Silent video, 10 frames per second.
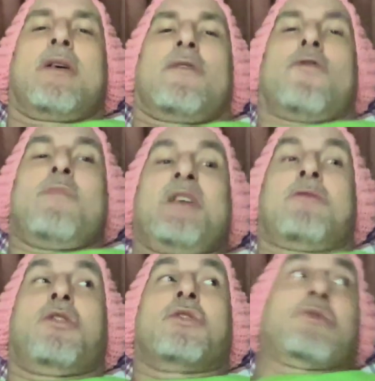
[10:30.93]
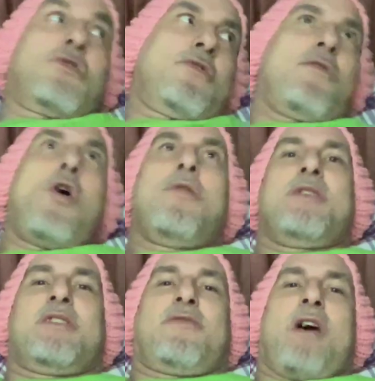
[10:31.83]
for me to deserve all
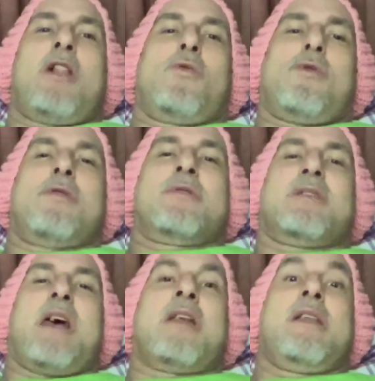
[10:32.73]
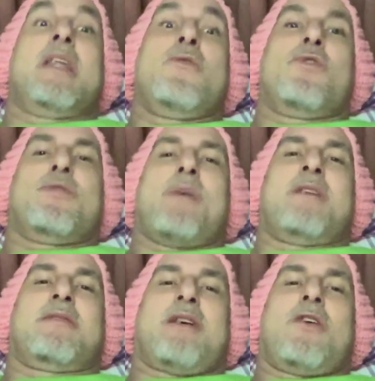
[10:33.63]
these followers and live with
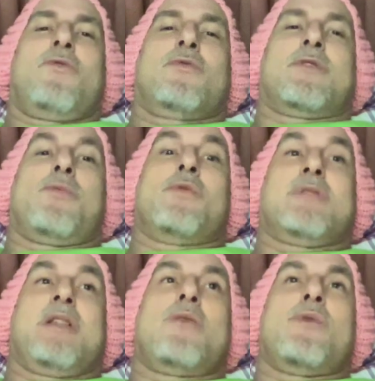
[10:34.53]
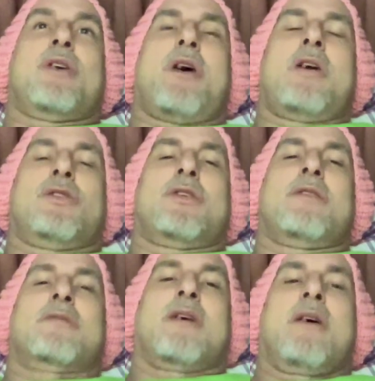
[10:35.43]
myself, supposedly with a
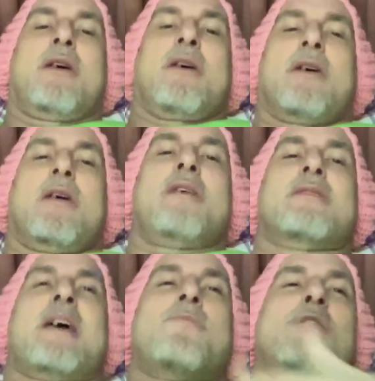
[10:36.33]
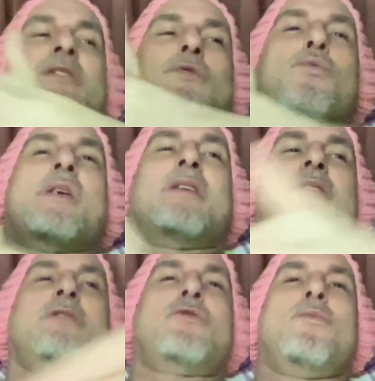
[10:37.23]
conscience, is I must
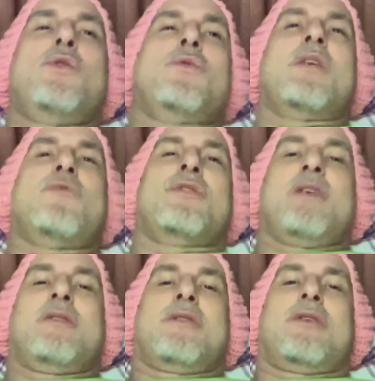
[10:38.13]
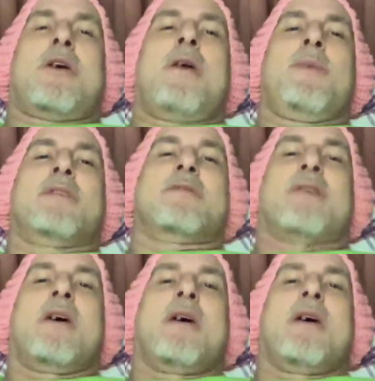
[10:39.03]
redistribute everything to the commons.